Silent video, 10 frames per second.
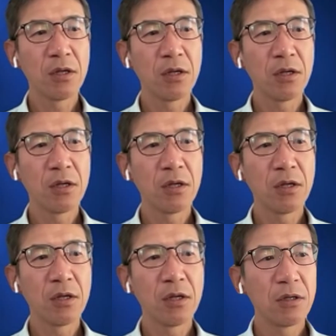
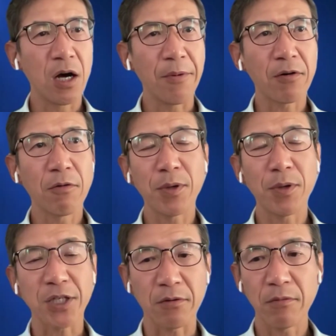encompassing
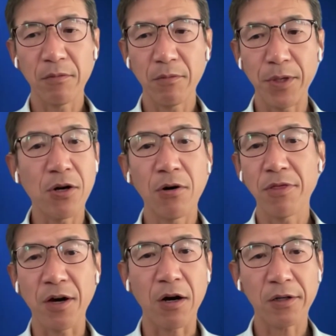beyond the
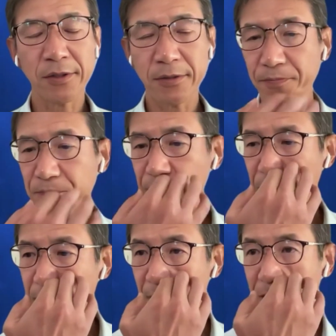heart
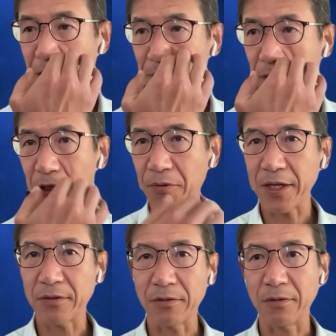and sometimes all the
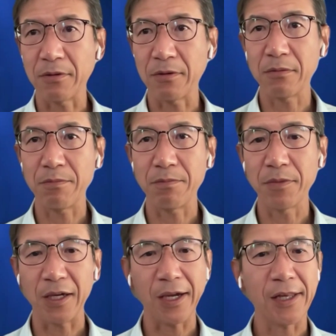way to
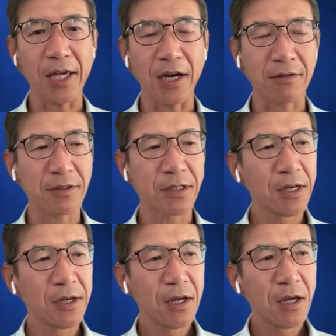the iliacs.
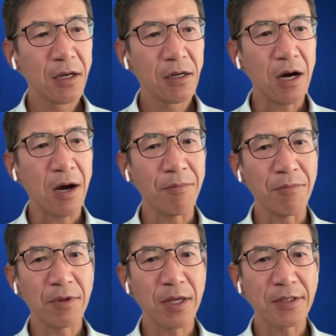
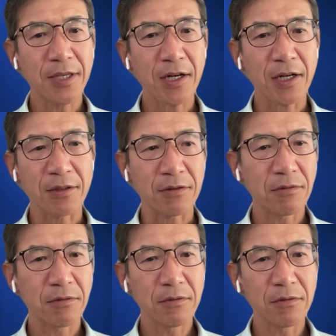And
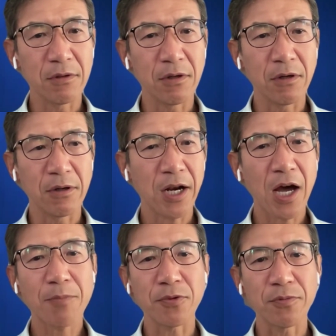second, it
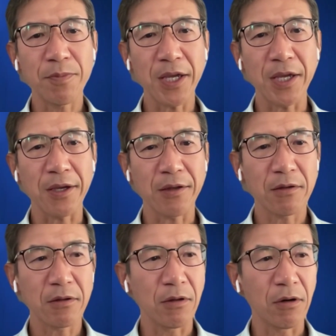happened to be
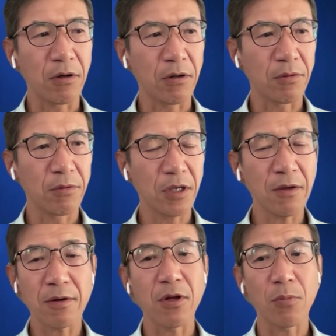by
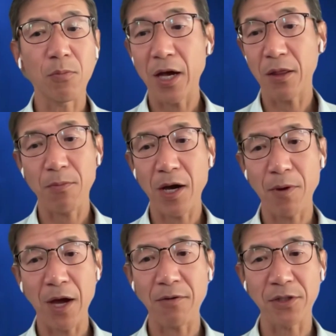
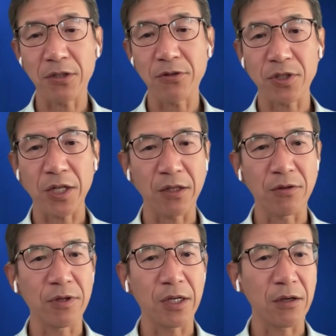the way, I was interested
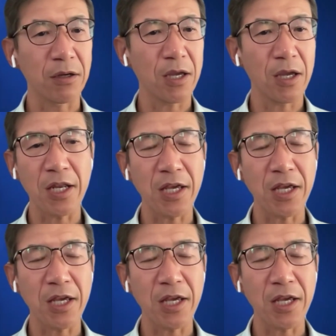in doing any